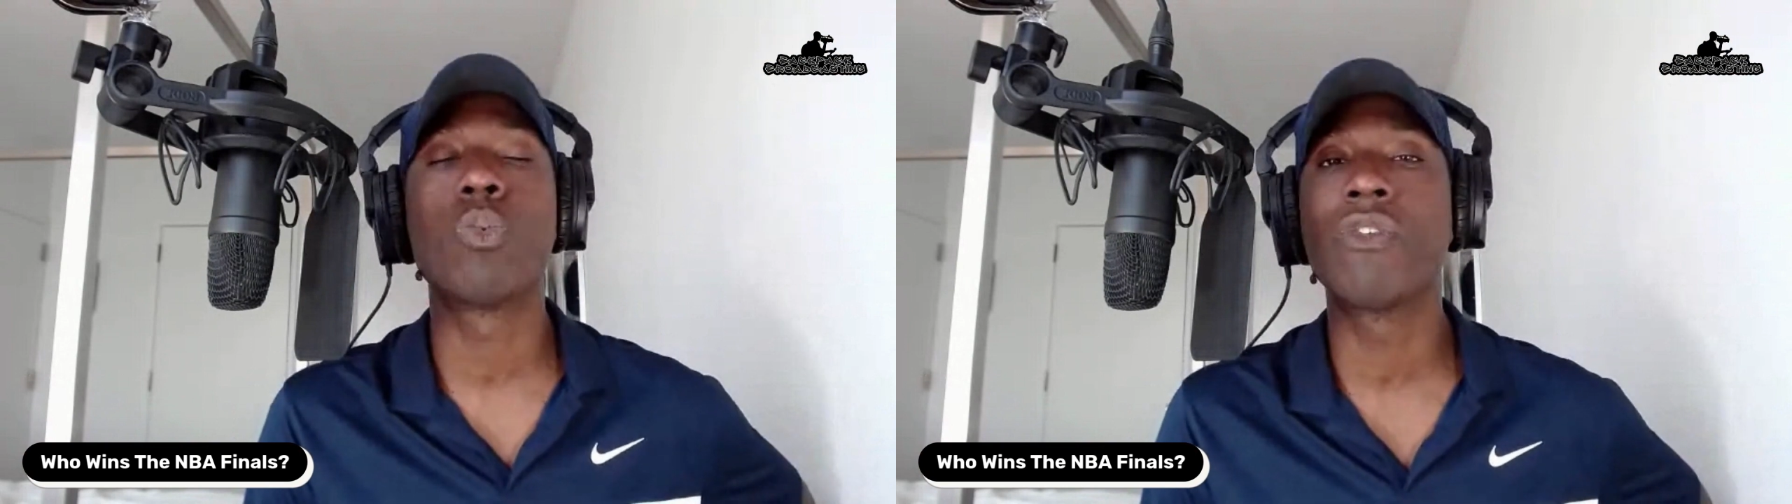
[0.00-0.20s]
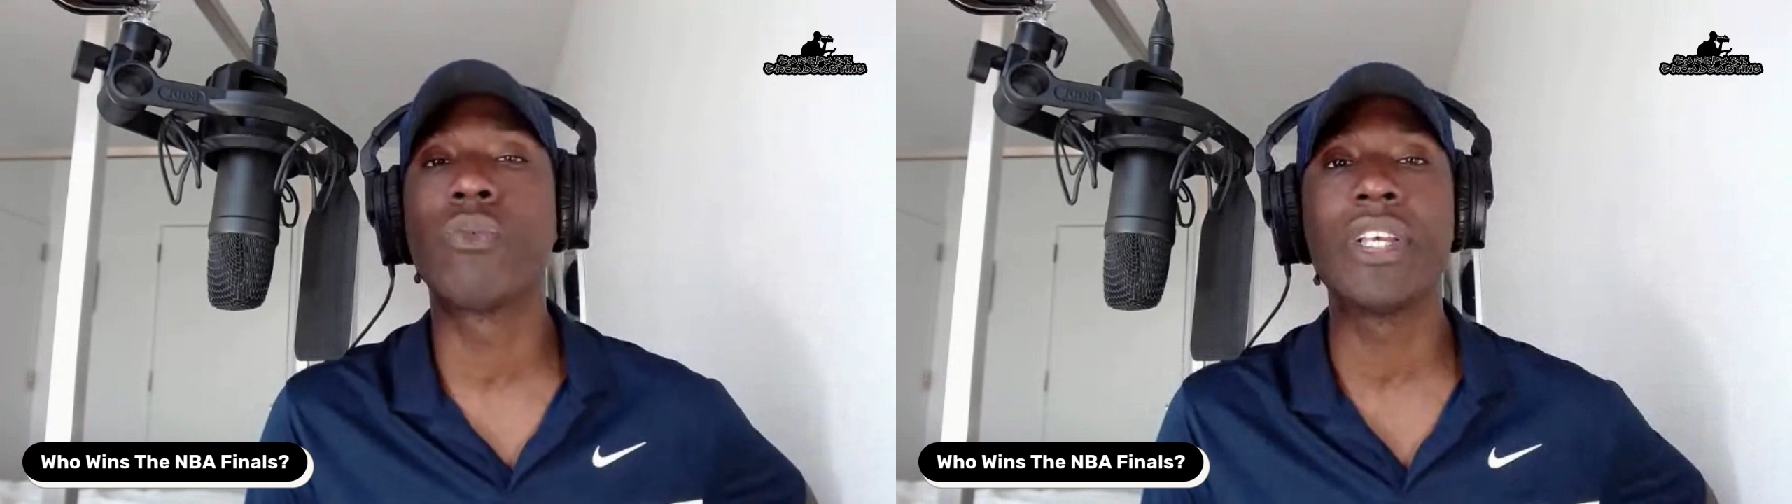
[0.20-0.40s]

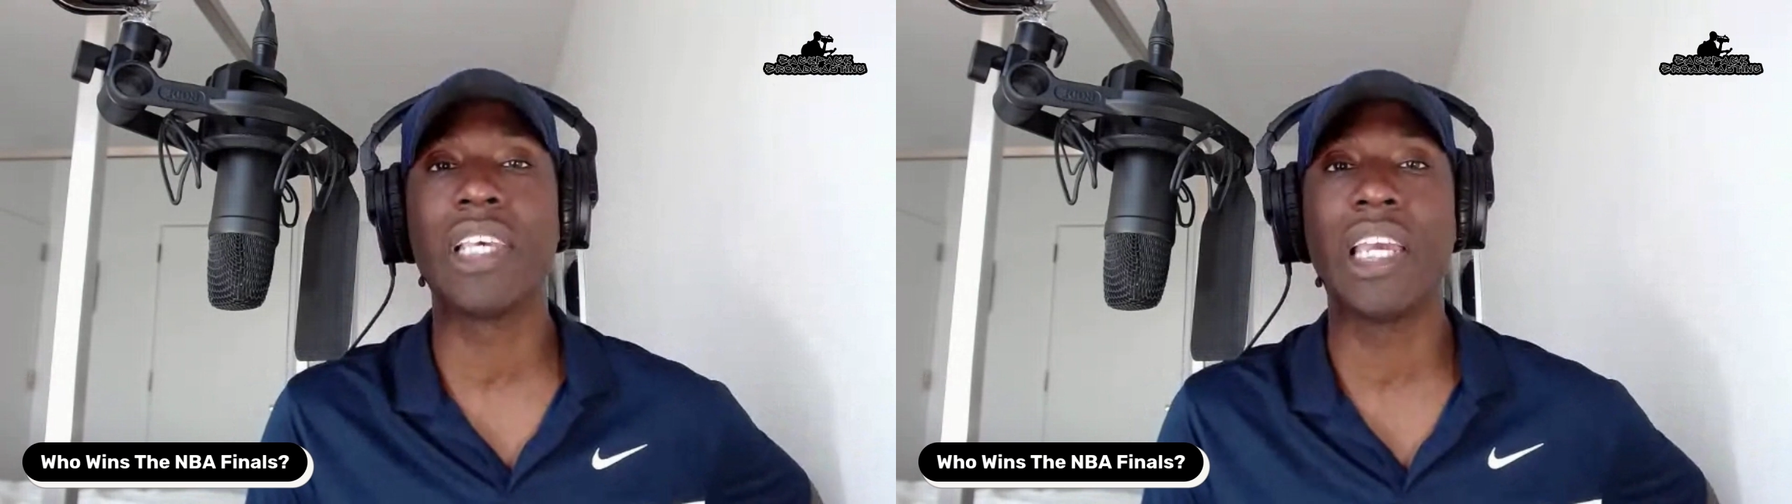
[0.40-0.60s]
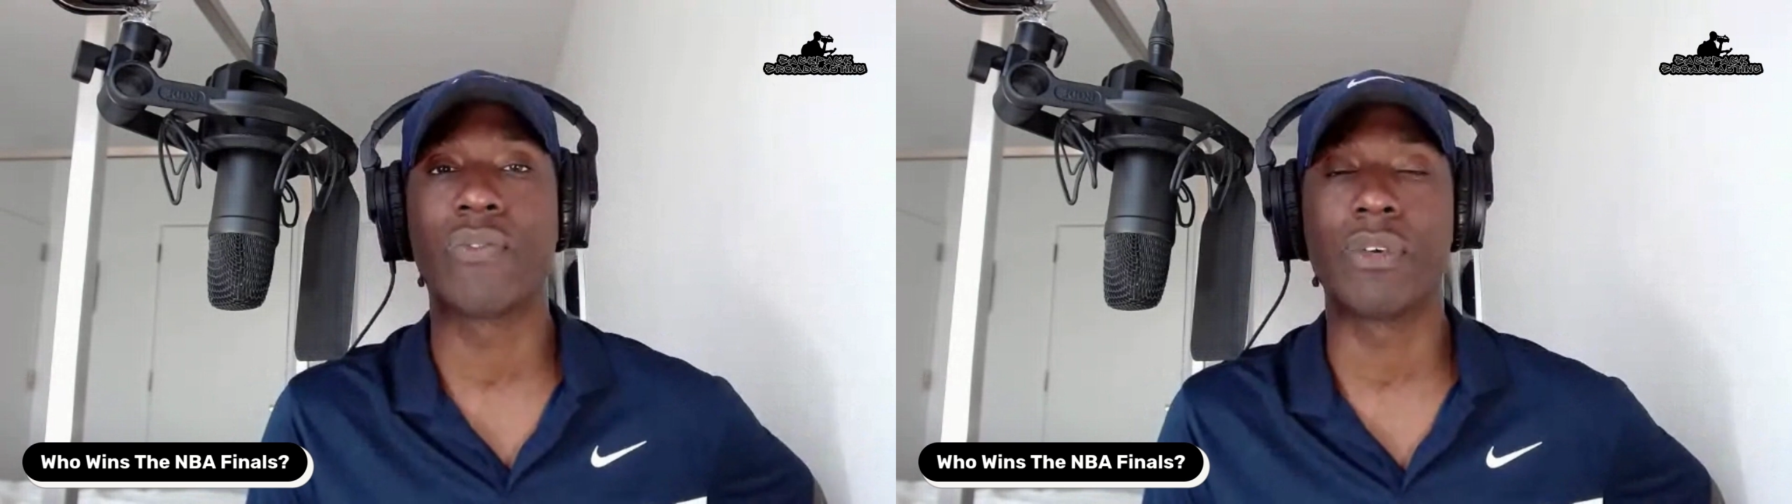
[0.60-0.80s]
what have we
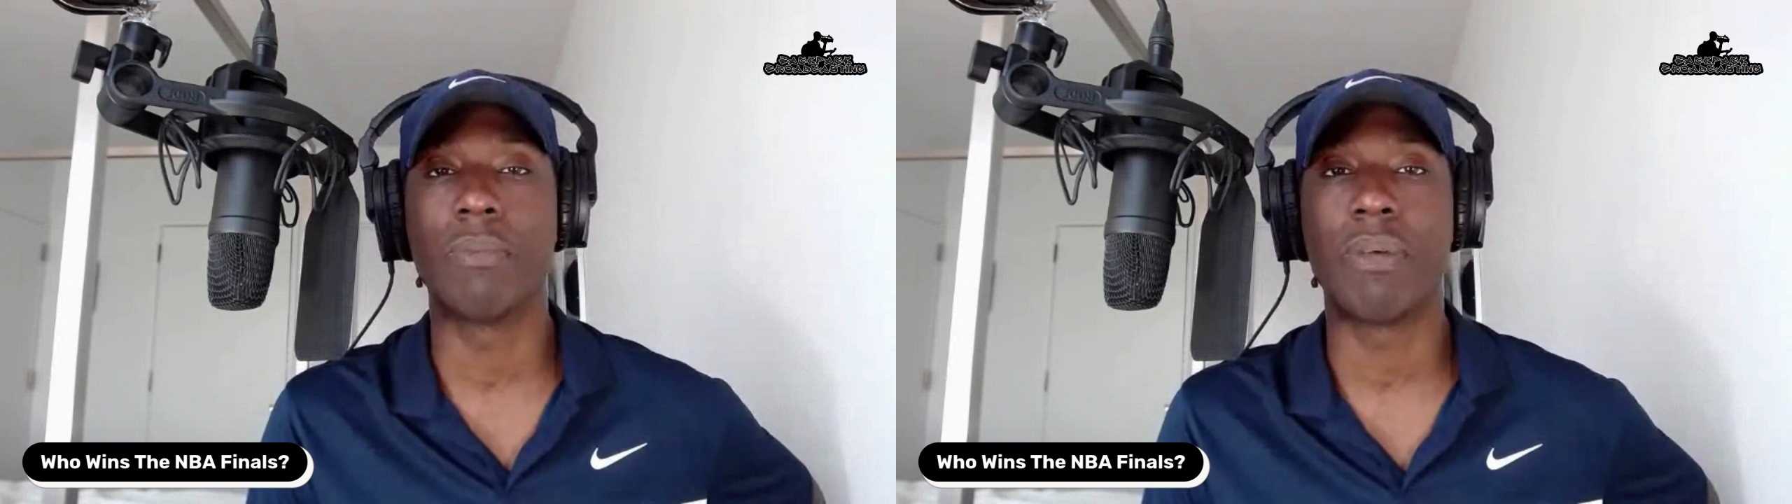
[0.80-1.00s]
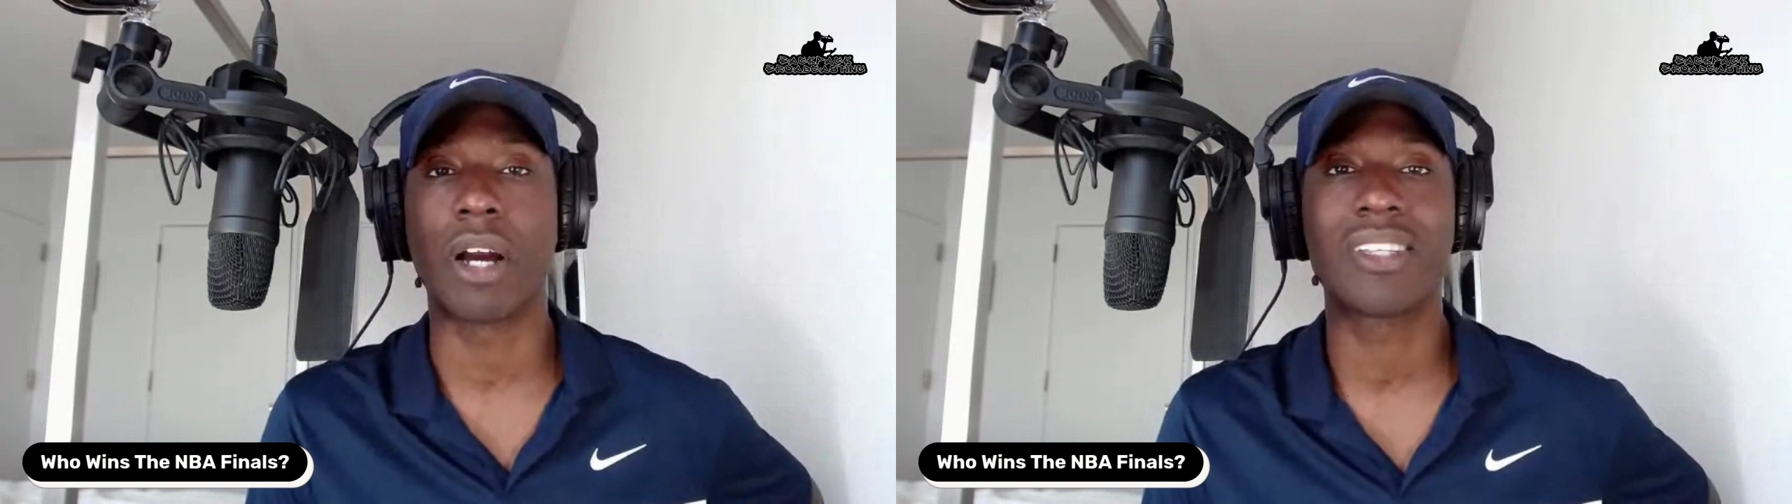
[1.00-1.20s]
seen from
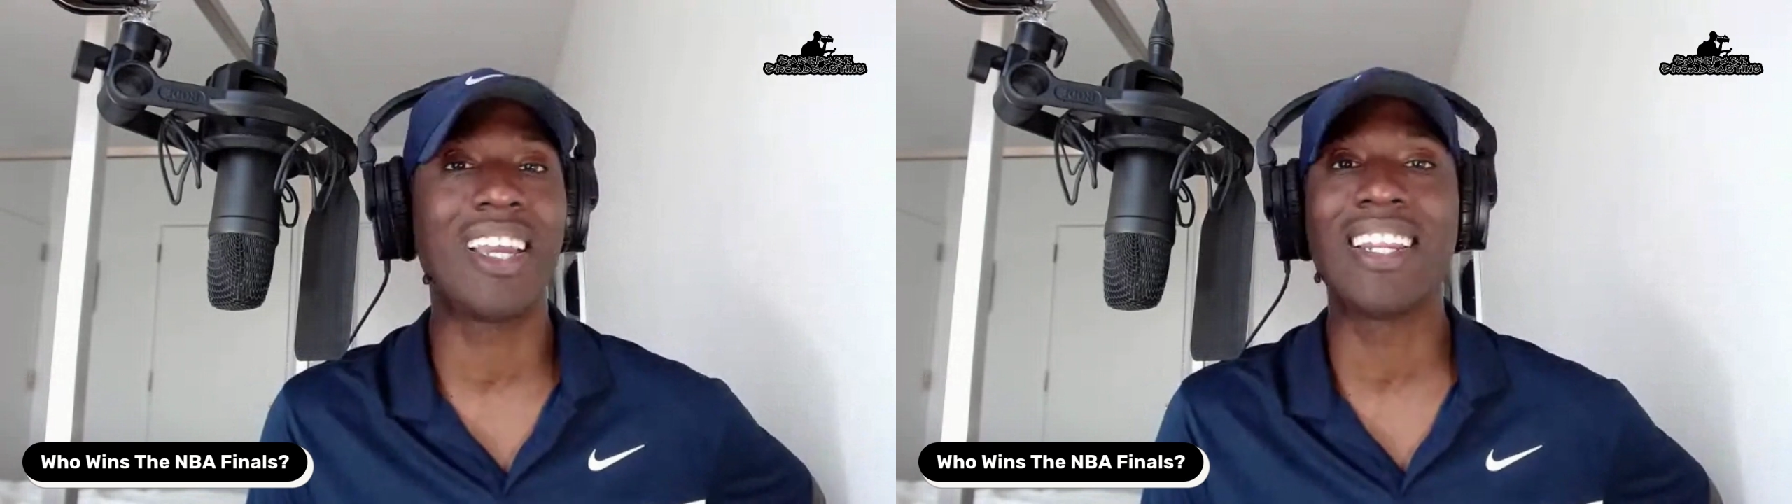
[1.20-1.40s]
the Bucks?